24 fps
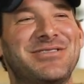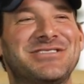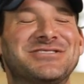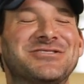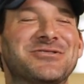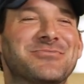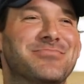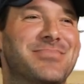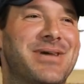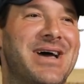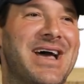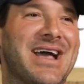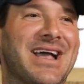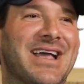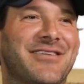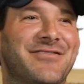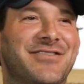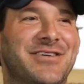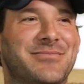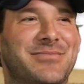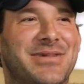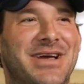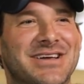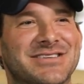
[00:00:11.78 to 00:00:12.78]
I mean, it's your back.
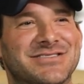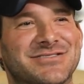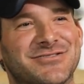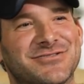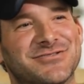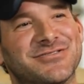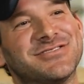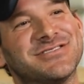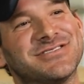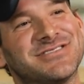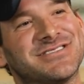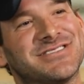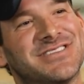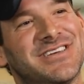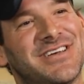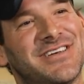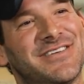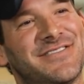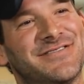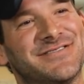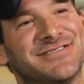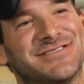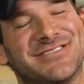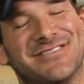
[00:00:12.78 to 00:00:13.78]
I've had back surgery and
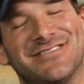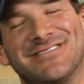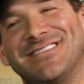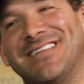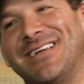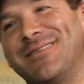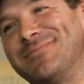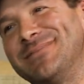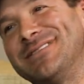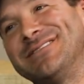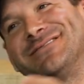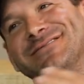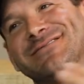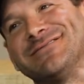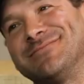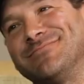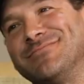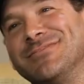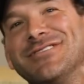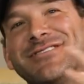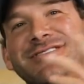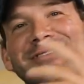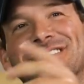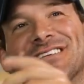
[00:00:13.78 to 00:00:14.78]
stuff, and so that means there's a
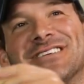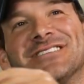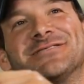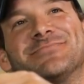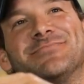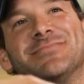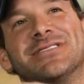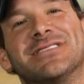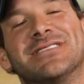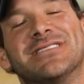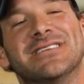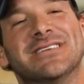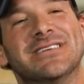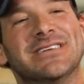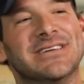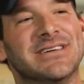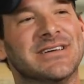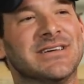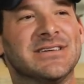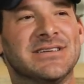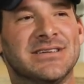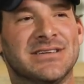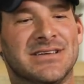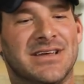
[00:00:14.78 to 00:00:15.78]
million things. But
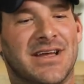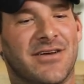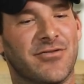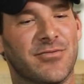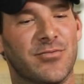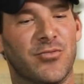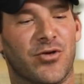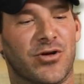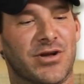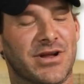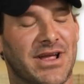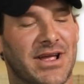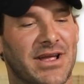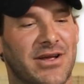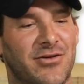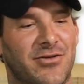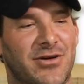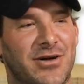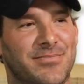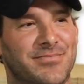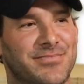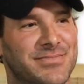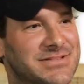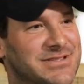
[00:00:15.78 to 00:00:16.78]
every morning I
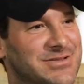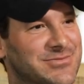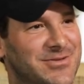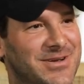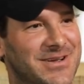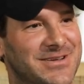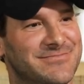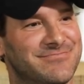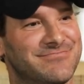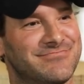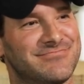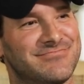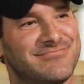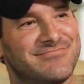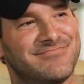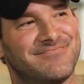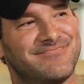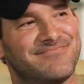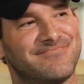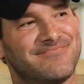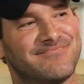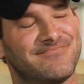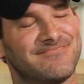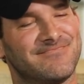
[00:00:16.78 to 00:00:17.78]
go up, so I,
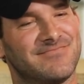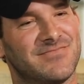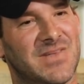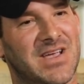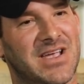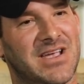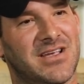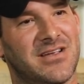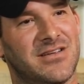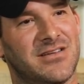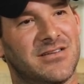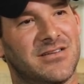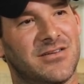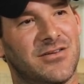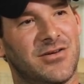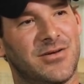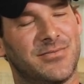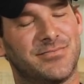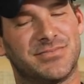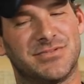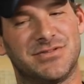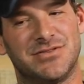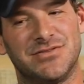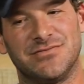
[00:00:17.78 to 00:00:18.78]
I go
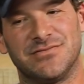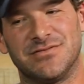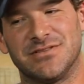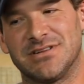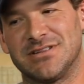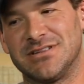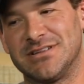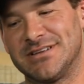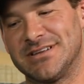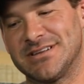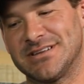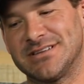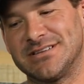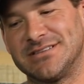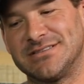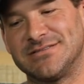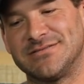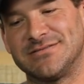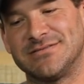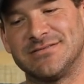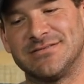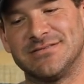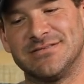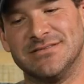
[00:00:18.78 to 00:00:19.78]
up to the clinic
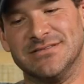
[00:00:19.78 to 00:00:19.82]
and